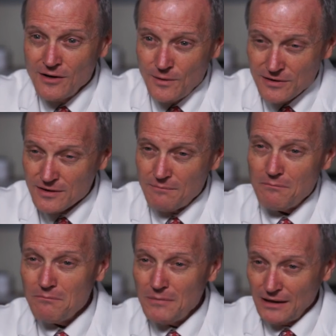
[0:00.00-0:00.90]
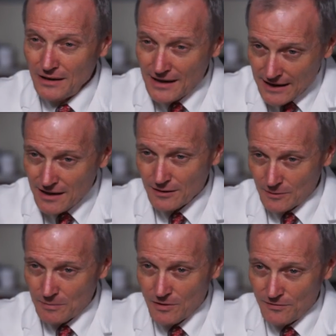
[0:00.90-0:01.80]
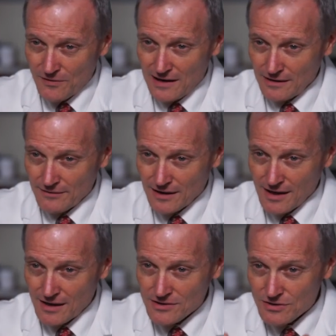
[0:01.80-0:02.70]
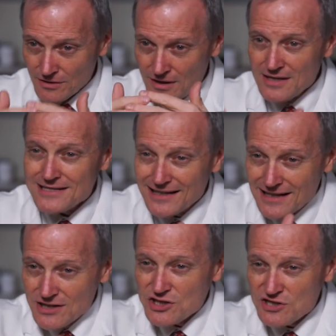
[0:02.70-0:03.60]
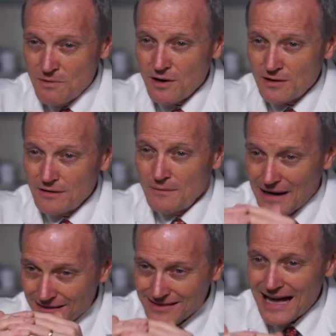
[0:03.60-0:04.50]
with the molecular profile of the cancer to get us smarter about